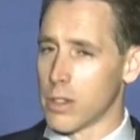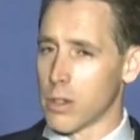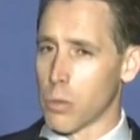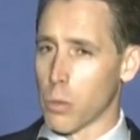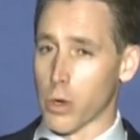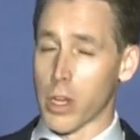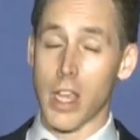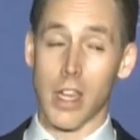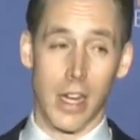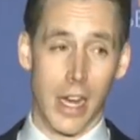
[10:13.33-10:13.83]

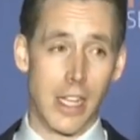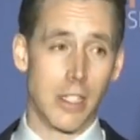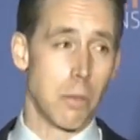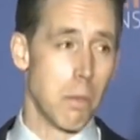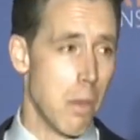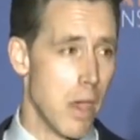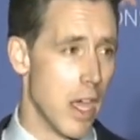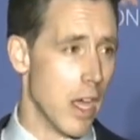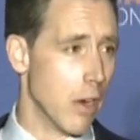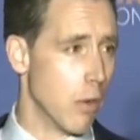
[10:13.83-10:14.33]
working class
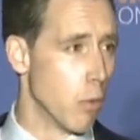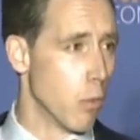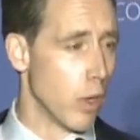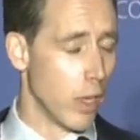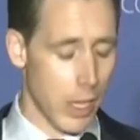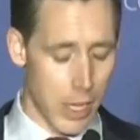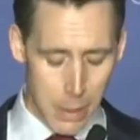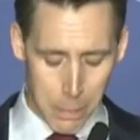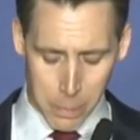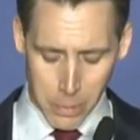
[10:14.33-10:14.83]
men
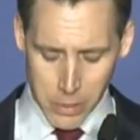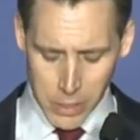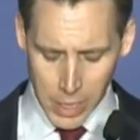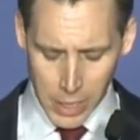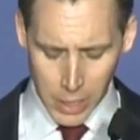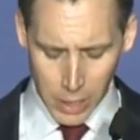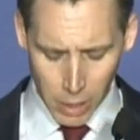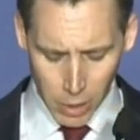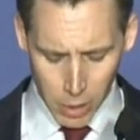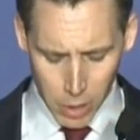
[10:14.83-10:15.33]
really in
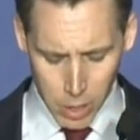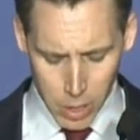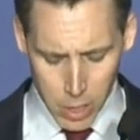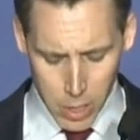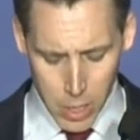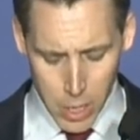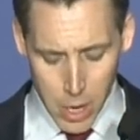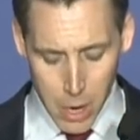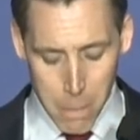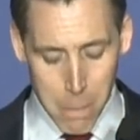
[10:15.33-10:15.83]
particular,
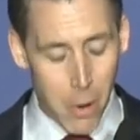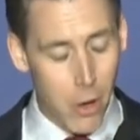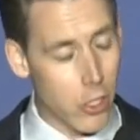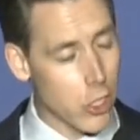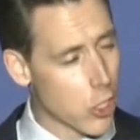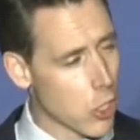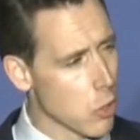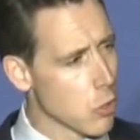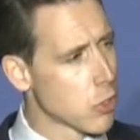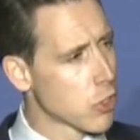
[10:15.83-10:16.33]

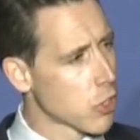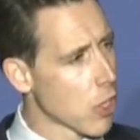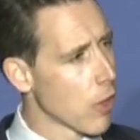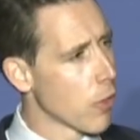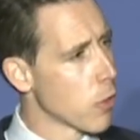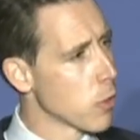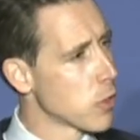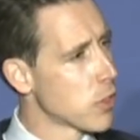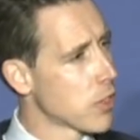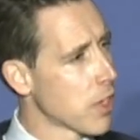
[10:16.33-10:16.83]
Marcuse saw
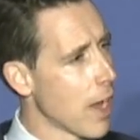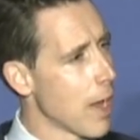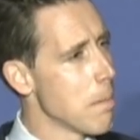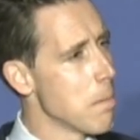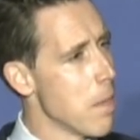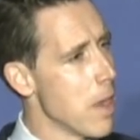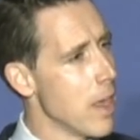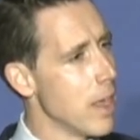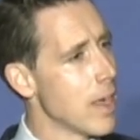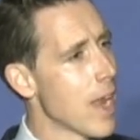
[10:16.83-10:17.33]
those same
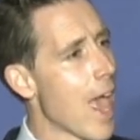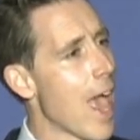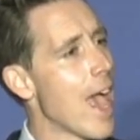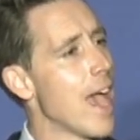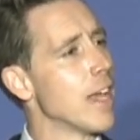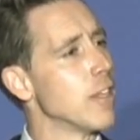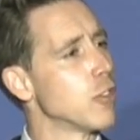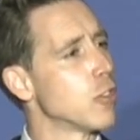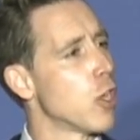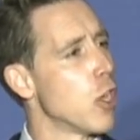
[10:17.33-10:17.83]
men
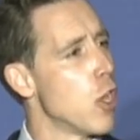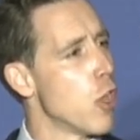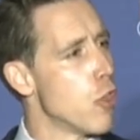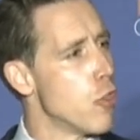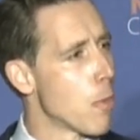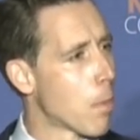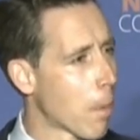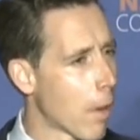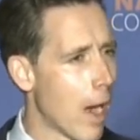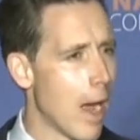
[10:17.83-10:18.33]
as
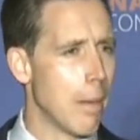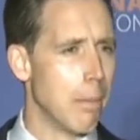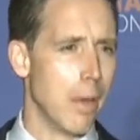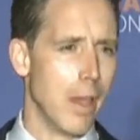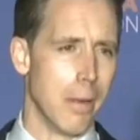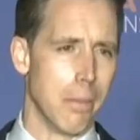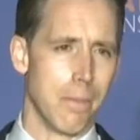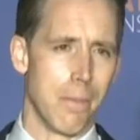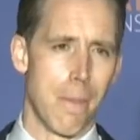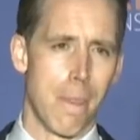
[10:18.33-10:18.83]
the
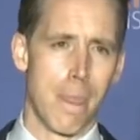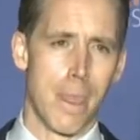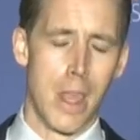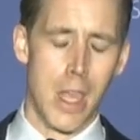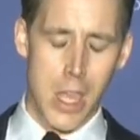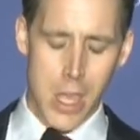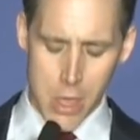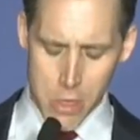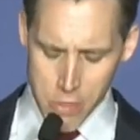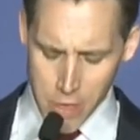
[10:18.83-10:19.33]
problem.
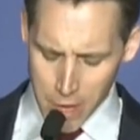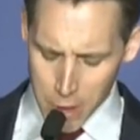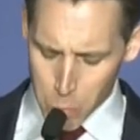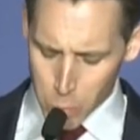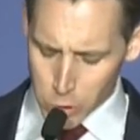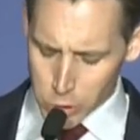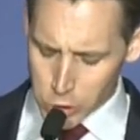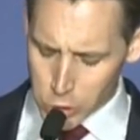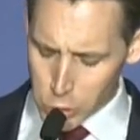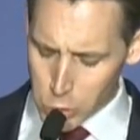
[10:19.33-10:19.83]
They
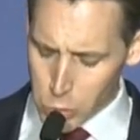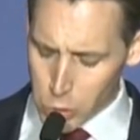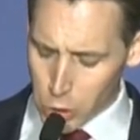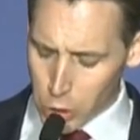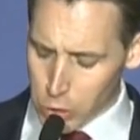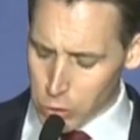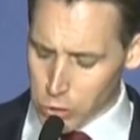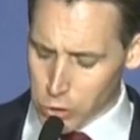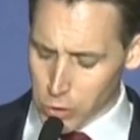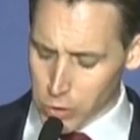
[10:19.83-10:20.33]
were too
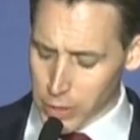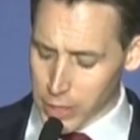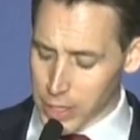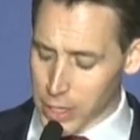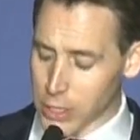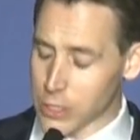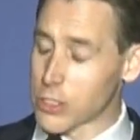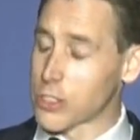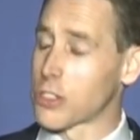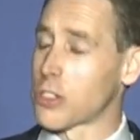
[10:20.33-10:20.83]
culturally
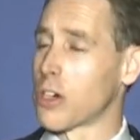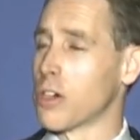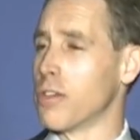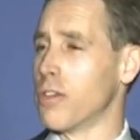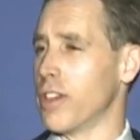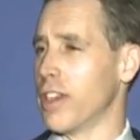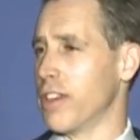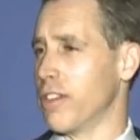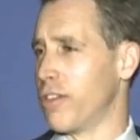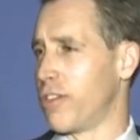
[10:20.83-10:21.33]

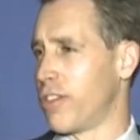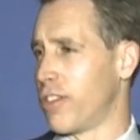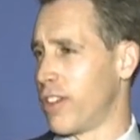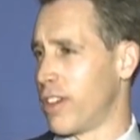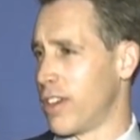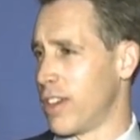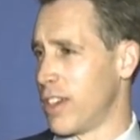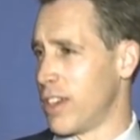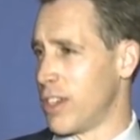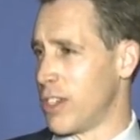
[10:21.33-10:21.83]
conservative,
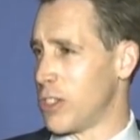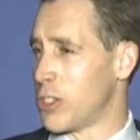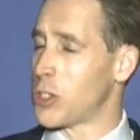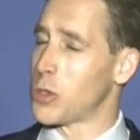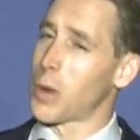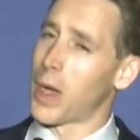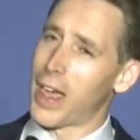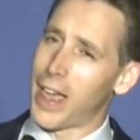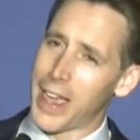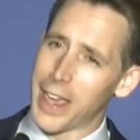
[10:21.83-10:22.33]

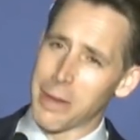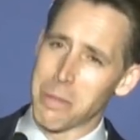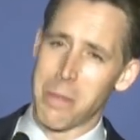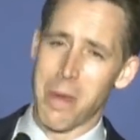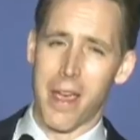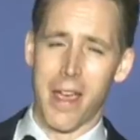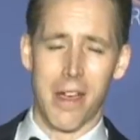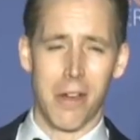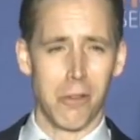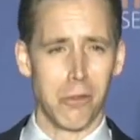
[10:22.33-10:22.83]
too
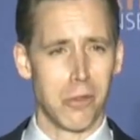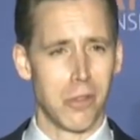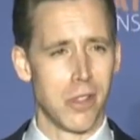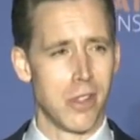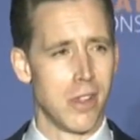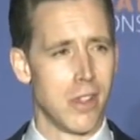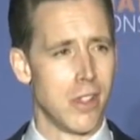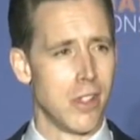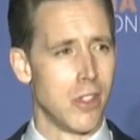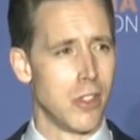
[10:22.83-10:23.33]
hidebound,
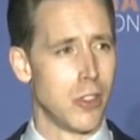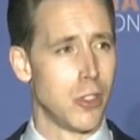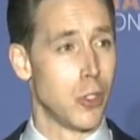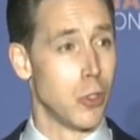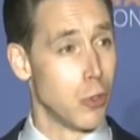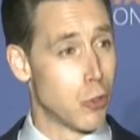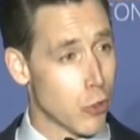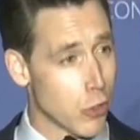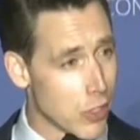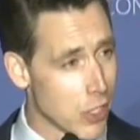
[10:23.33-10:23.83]

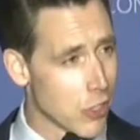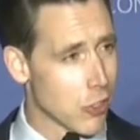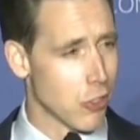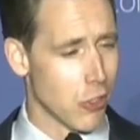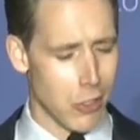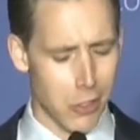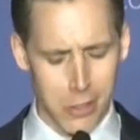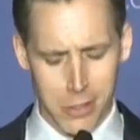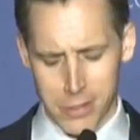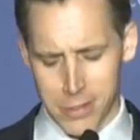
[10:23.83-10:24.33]
too
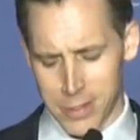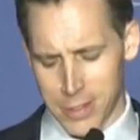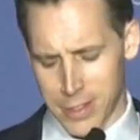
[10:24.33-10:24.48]
traditional.